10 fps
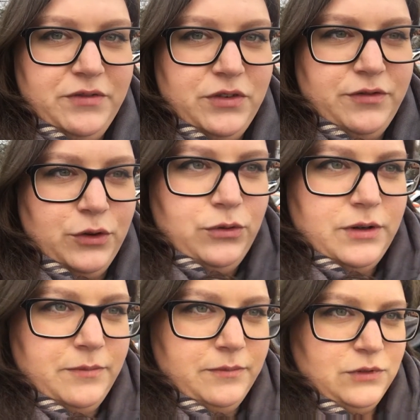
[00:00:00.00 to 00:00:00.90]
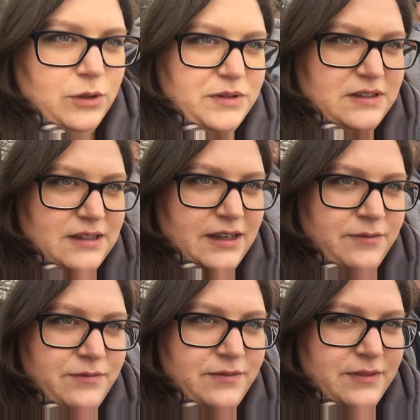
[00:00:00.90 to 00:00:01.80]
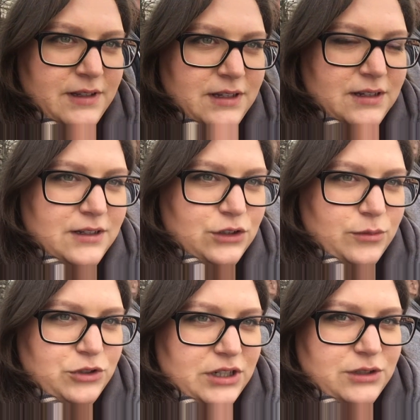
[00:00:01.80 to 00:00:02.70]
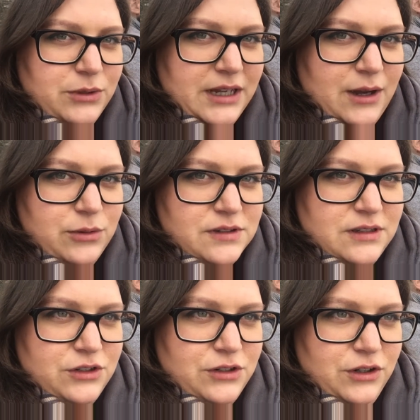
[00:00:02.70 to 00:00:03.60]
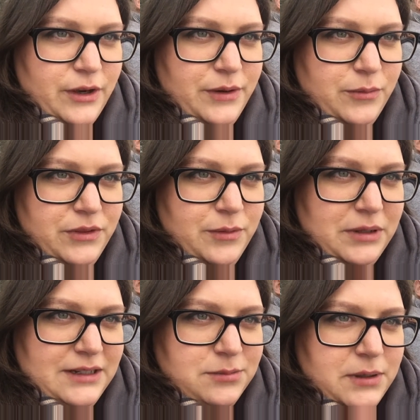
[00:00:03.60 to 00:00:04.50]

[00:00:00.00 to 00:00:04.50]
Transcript: some food. Thomas is here. Tom's trying to work out what's going on with the police